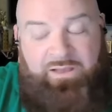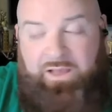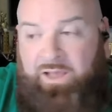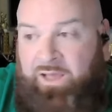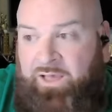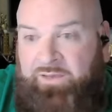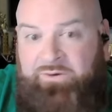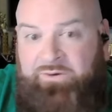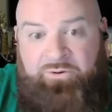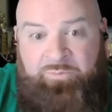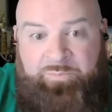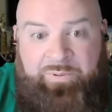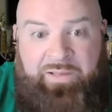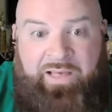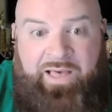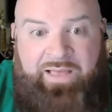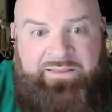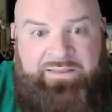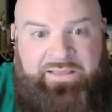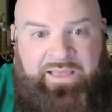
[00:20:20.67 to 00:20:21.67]
on her
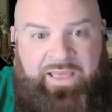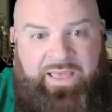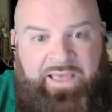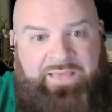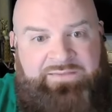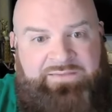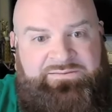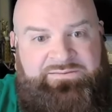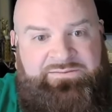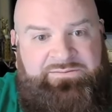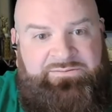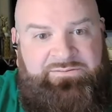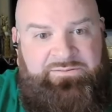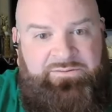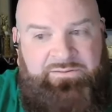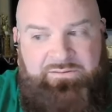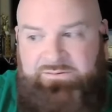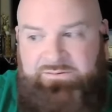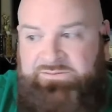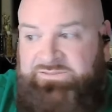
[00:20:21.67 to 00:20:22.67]
podcast.
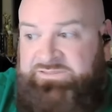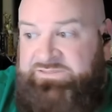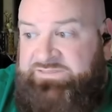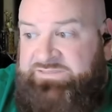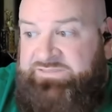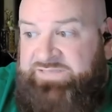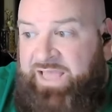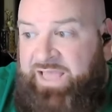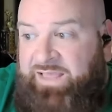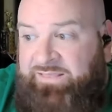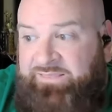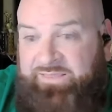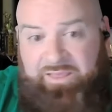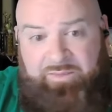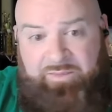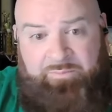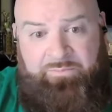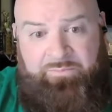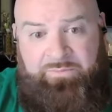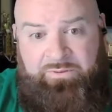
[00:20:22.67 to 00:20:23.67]
She said
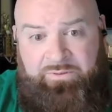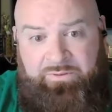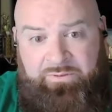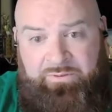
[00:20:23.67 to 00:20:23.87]
them.